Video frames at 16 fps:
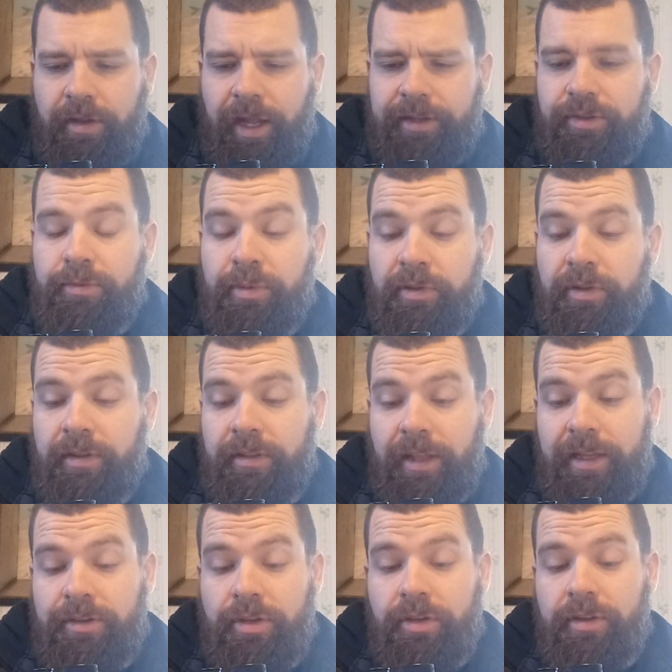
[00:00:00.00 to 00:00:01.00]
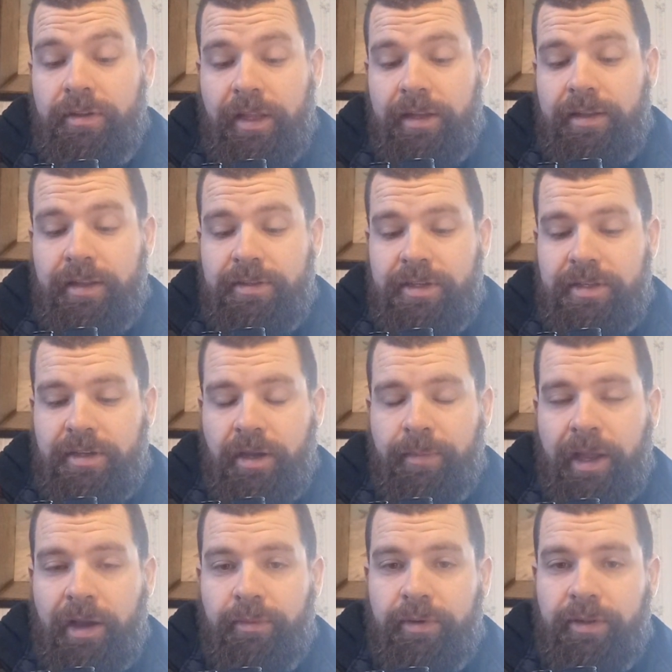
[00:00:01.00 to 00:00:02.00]
I do believe they did just come
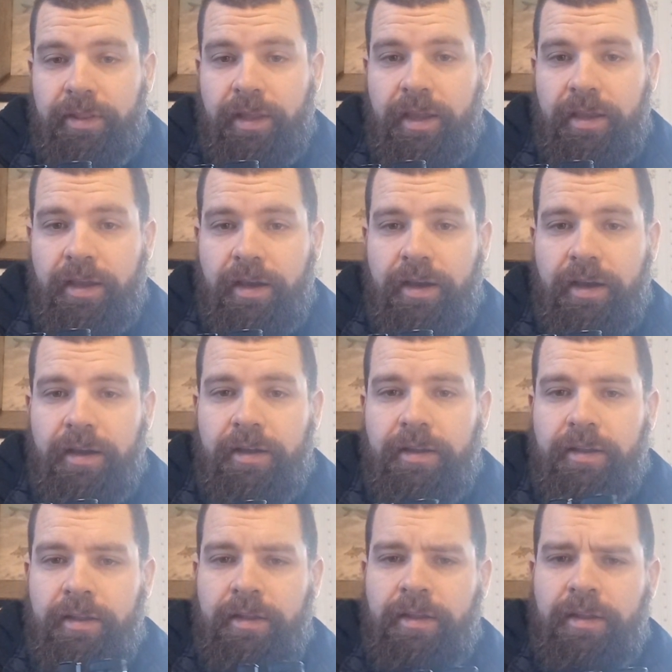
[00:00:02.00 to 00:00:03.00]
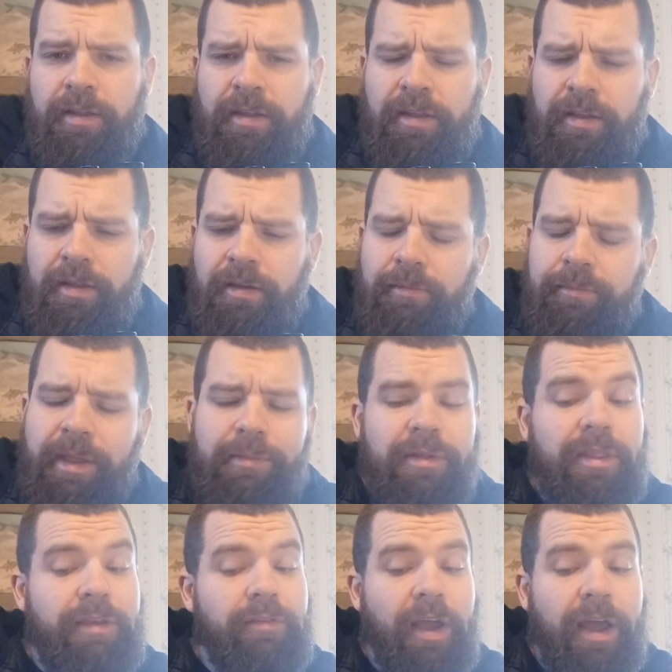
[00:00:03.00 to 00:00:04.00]
out with a maybe
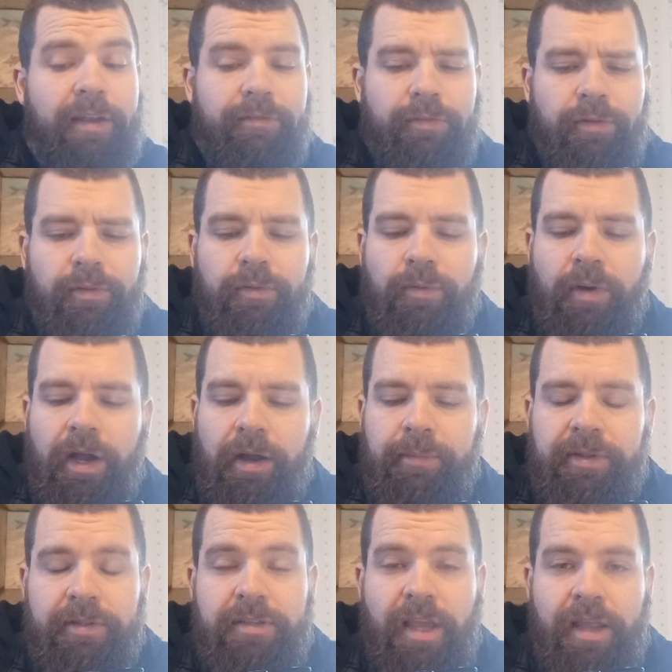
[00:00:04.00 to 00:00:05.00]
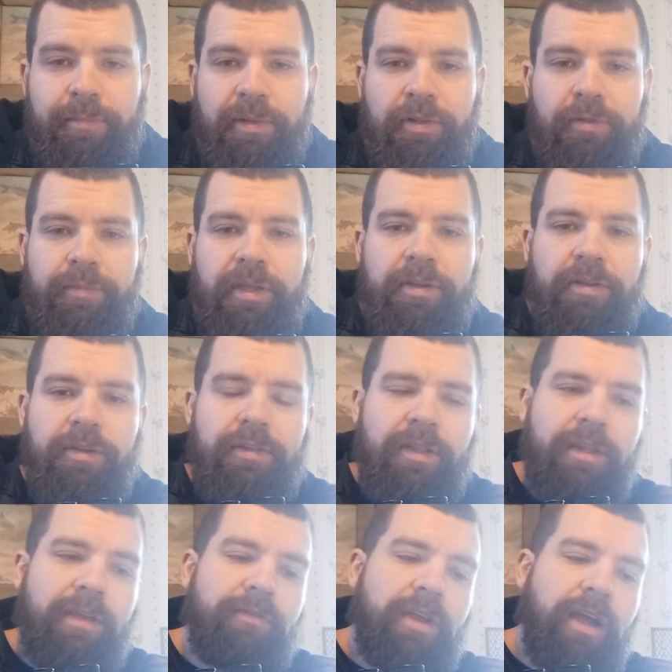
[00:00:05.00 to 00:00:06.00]
they've had it for a little while, but 10 millimeter, and
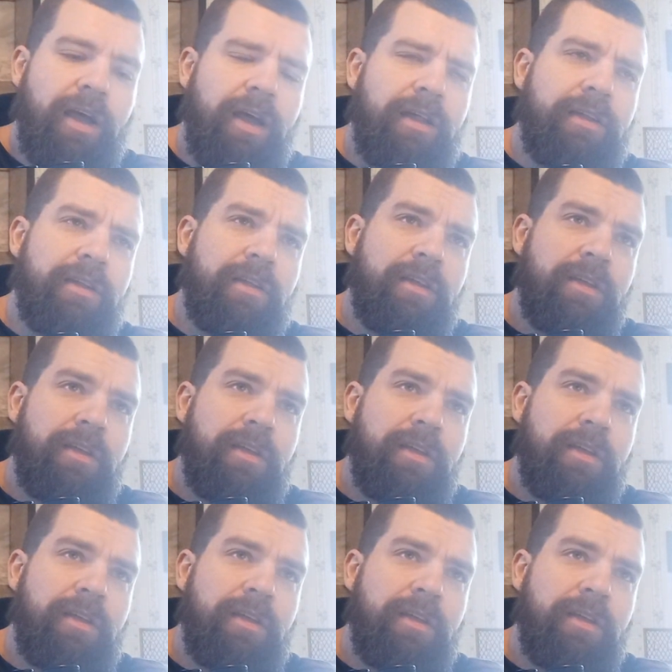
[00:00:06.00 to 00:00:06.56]
then they've got